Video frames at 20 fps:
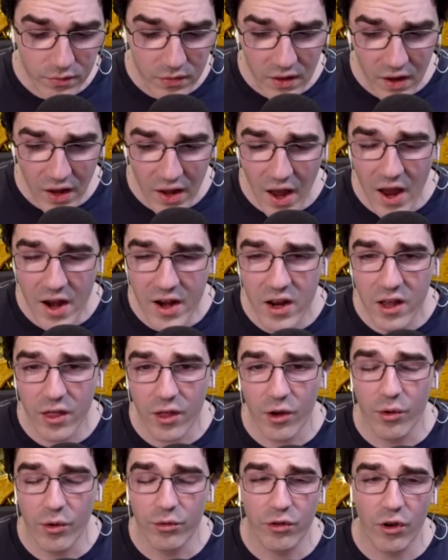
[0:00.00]
any of
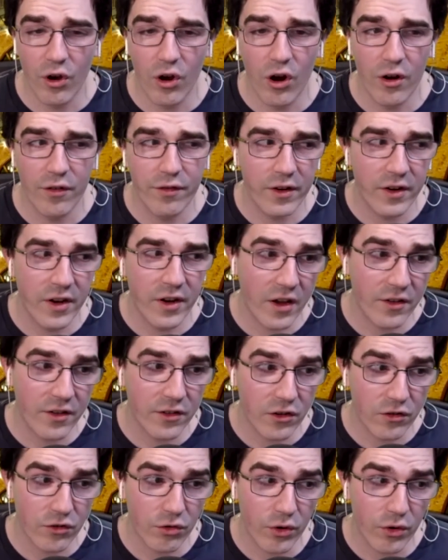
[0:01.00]
those are fantastic
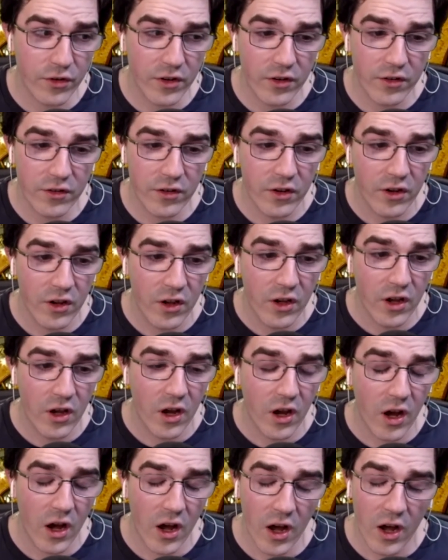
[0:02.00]
sources
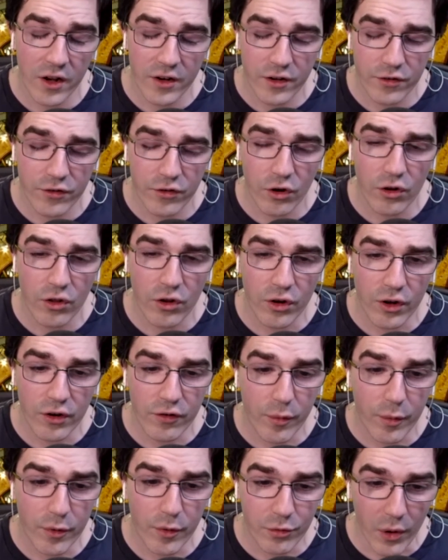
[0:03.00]
uh, to start learning from
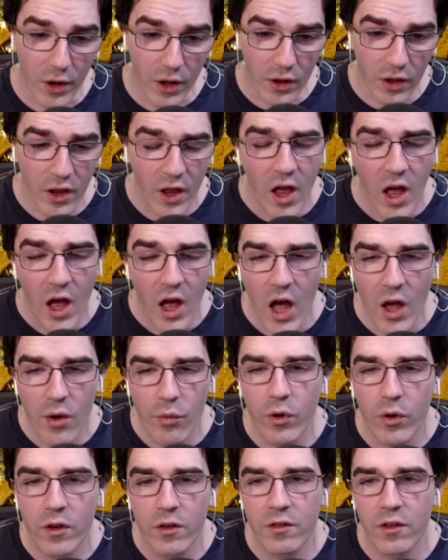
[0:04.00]
as well. I
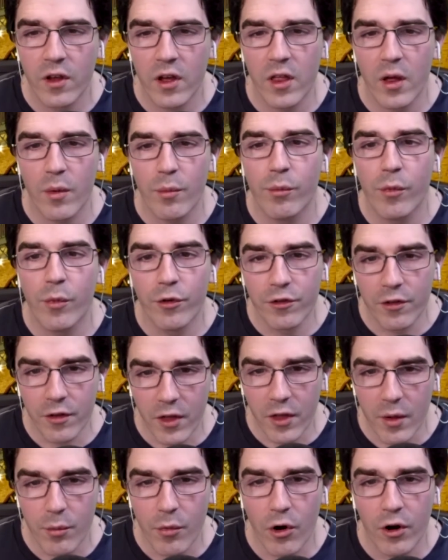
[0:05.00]
would say that most of them
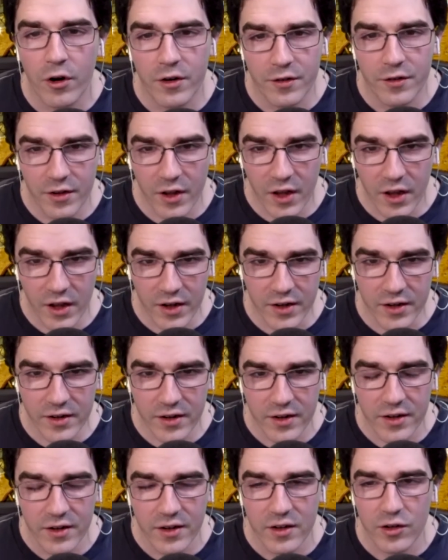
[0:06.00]
are designed
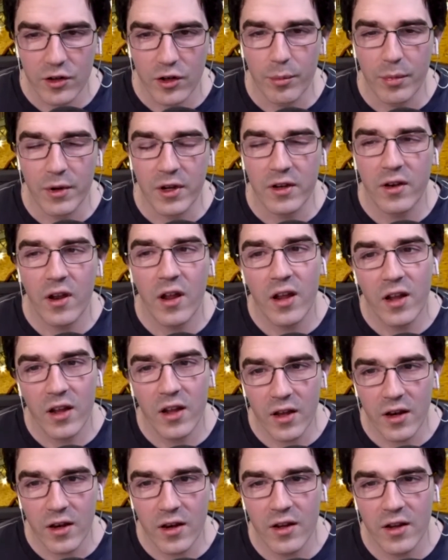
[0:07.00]
to be
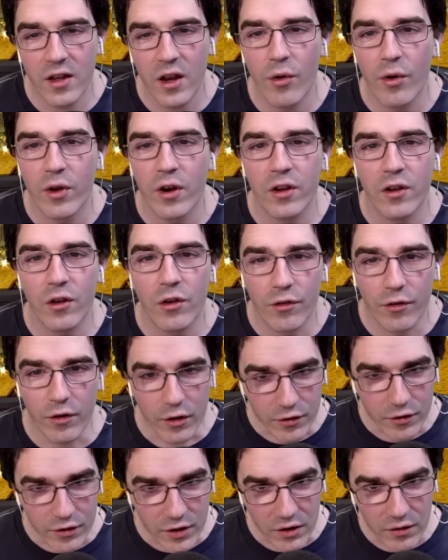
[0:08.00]
taken, you know, in a university
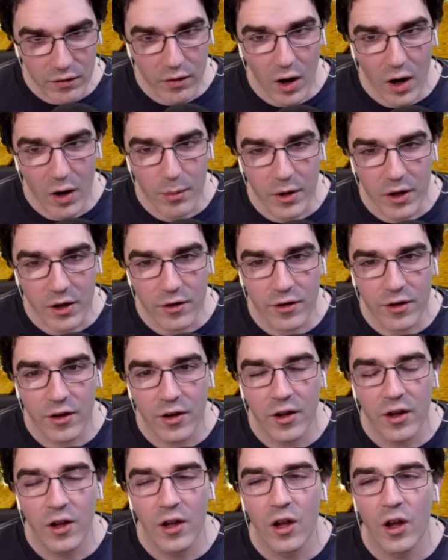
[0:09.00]
environment
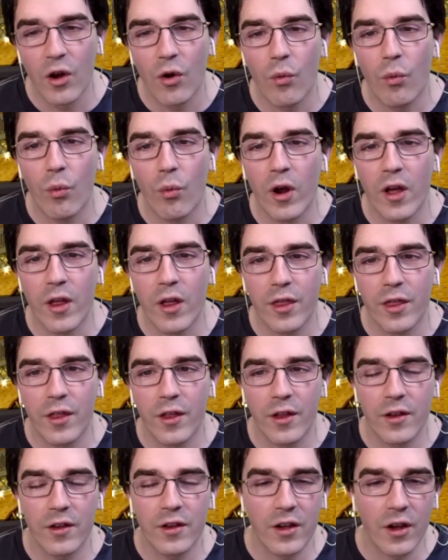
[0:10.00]
with,
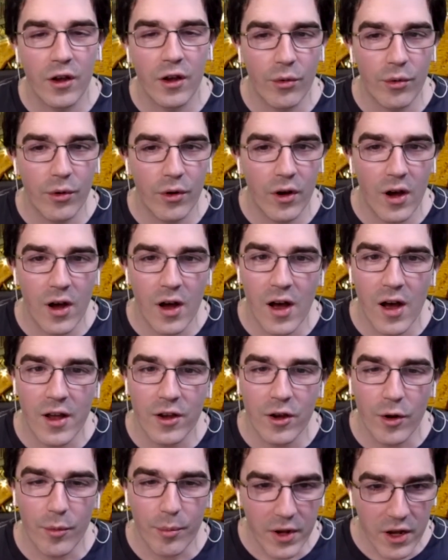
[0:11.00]
you know, uh, your
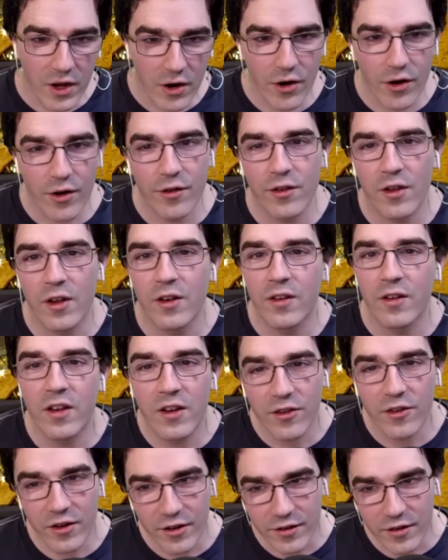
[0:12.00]
peers and teaching
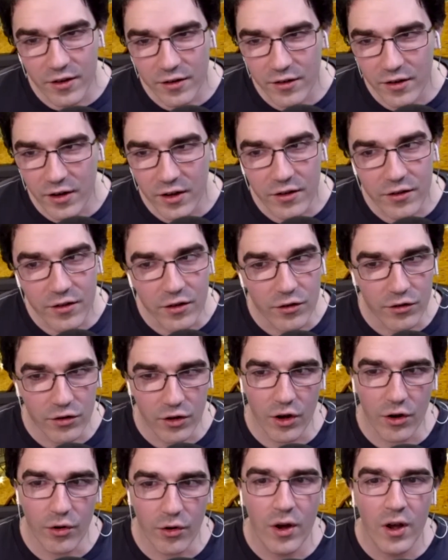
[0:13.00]
assistants. And
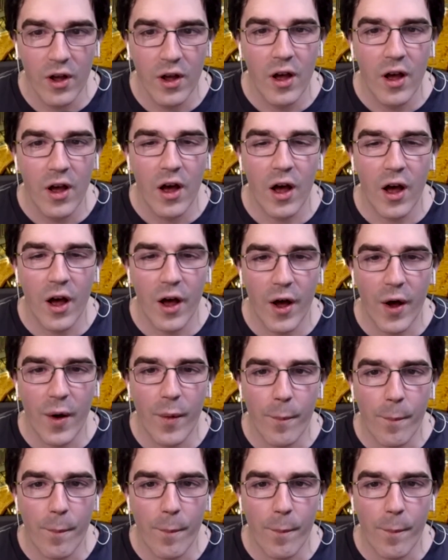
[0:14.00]
so um,